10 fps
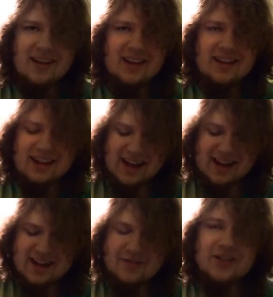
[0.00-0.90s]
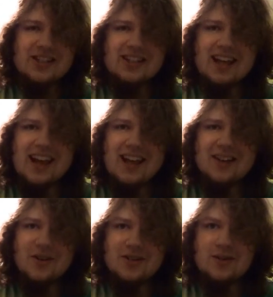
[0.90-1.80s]
Like, I gotta finish the can,
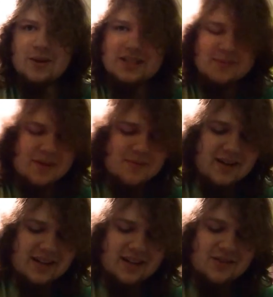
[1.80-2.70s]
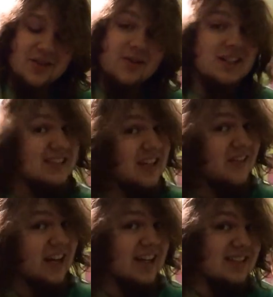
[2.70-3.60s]
or else I've wasted my money. Even though it is
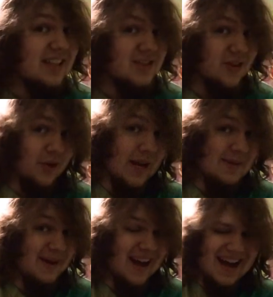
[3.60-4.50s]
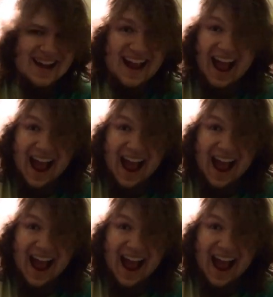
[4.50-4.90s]
79 cents, a great buy,